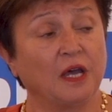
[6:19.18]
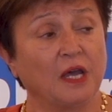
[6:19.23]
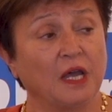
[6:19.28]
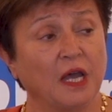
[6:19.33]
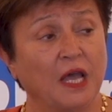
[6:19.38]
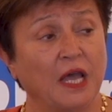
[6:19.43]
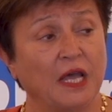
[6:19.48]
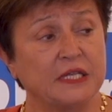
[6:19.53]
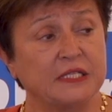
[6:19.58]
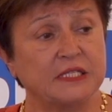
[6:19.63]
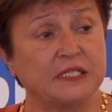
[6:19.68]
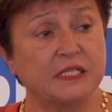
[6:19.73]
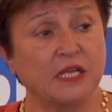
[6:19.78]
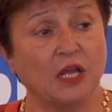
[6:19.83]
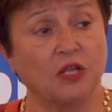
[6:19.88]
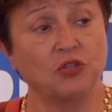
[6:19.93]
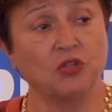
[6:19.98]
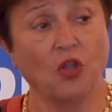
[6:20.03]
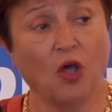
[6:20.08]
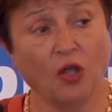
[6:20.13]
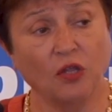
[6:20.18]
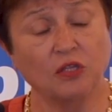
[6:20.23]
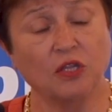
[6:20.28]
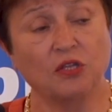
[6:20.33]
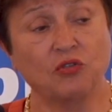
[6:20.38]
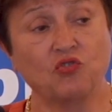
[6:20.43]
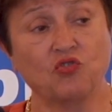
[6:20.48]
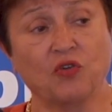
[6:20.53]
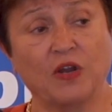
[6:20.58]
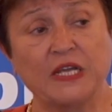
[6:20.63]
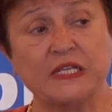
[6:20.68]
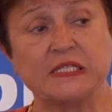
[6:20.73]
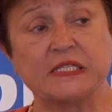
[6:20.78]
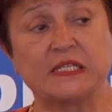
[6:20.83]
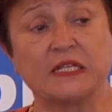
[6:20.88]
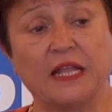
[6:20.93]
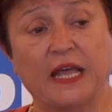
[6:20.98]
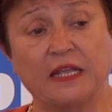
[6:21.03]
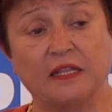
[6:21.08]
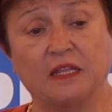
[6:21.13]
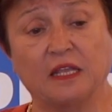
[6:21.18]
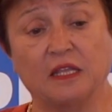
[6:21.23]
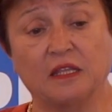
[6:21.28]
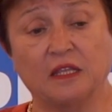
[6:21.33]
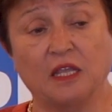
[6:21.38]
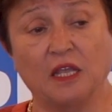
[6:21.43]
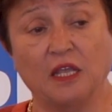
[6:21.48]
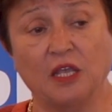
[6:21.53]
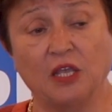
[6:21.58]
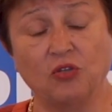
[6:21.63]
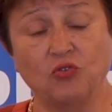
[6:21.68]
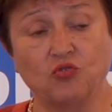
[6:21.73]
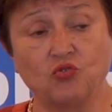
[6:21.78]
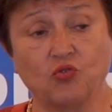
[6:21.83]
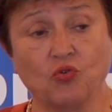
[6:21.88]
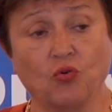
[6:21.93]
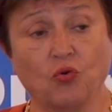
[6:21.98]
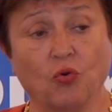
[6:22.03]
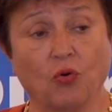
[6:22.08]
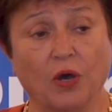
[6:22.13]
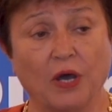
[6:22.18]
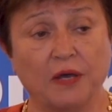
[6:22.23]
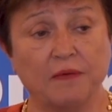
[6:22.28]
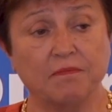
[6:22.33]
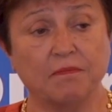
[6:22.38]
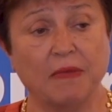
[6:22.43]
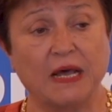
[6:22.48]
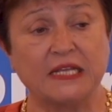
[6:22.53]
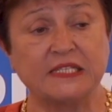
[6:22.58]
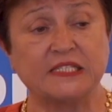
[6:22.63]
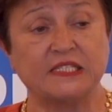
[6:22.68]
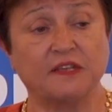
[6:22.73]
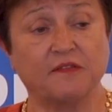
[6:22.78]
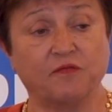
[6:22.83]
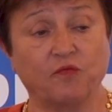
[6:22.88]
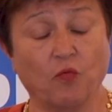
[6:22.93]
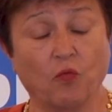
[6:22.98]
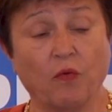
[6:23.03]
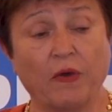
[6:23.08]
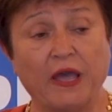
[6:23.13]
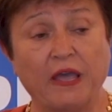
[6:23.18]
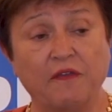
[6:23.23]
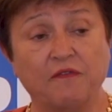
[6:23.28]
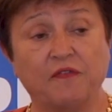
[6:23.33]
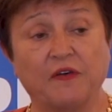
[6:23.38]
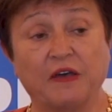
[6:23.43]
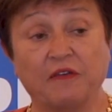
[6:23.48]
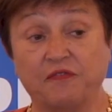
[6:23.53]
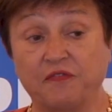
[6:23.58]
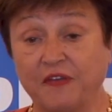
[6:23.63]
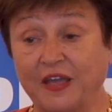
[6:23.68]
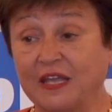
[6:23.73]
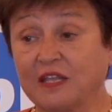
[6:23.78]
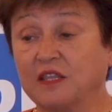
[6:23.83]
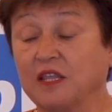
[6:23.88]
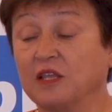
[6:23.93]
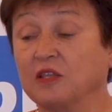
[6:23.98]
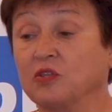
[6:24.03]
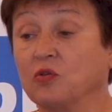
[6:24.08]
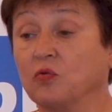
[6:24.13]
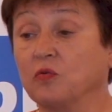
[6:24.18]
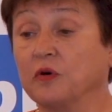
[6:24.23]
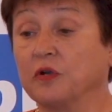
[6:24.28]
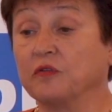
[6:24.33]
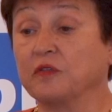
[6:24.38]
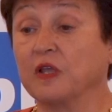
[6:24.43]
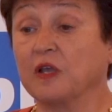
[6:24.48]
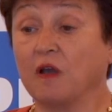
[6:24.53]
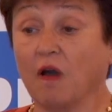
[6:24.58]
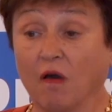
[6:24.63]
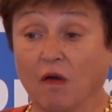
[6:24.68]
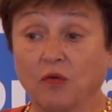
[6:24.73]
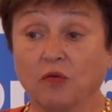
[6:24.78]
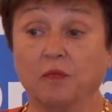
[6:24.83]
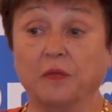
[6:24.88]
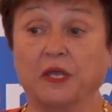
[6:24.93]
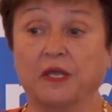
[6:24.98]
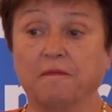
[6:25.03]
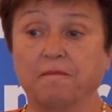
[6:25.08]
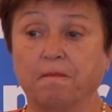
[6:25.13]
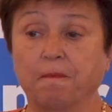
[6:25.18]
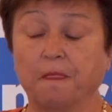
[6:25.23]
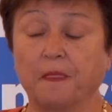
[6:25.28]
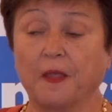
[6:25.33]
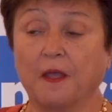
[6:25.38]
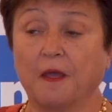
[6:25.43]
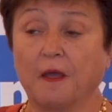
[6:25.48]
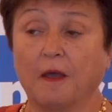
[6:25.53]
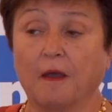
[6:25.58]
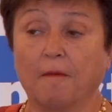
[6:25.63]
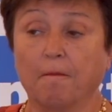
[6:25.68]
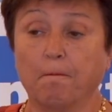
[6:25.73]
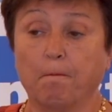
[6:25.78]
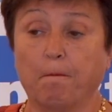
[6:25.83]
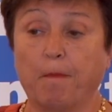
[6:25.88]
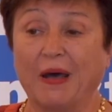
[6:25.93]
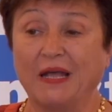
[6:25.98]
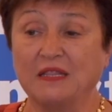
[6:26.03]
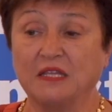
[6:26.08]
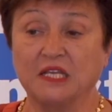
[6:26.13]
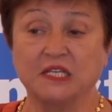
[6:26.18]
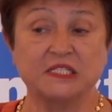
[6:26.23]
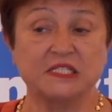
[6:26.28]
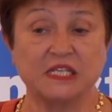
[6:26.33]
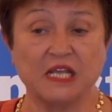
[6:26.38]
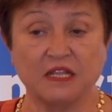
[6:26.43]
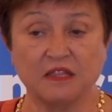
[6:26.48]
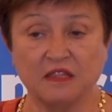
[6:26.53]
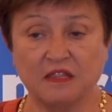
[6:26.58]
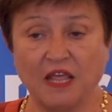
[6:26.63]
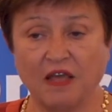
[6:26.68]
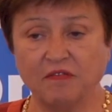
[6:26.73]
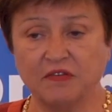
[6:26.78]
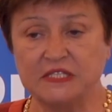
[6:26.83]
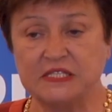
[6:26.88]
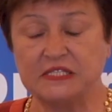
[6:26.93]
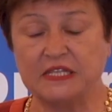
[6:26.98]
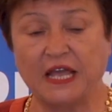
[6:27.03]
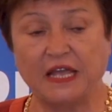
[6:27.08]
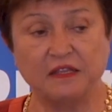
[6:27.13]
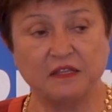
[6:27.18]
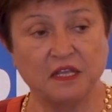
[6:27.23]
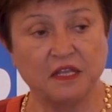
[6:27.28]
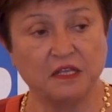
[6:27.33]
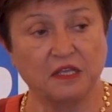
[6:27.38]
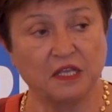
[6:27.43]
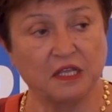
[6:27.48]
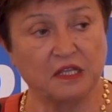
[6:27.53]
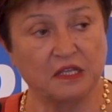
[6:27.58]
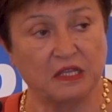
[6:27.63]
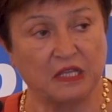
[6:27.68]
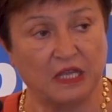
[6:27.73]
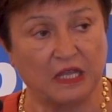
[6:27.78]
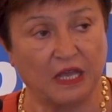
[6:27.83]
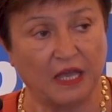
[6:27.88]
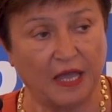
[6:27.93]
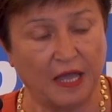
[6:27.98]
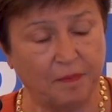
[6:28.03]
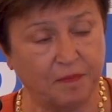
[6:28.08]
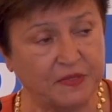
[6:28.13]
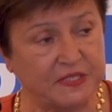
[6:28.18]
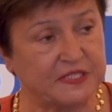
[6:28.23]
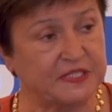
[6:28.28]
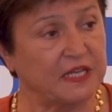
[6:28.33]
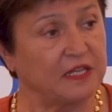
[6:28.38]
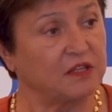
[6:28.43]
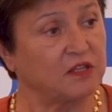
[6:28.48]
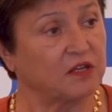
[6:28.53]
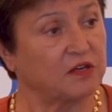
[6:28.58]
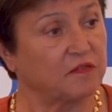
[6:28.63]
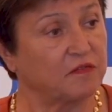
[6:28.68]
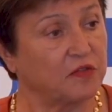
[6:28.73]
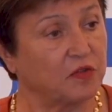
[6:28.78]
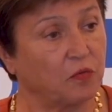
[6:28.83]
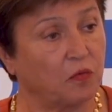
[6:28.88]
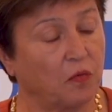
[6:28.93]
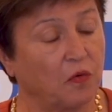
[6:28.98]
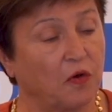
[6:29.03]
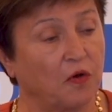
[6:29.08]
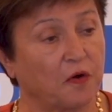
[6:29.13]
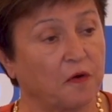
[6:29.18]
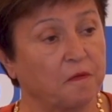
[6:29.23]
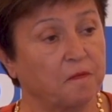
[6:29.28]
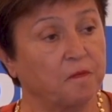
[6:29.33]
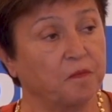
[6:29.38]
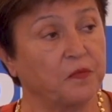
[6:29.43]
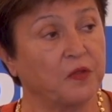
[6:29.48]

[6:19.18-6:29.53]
has not translated into a massive wave affecting the world economy, but is devastating in the epicenter of the war,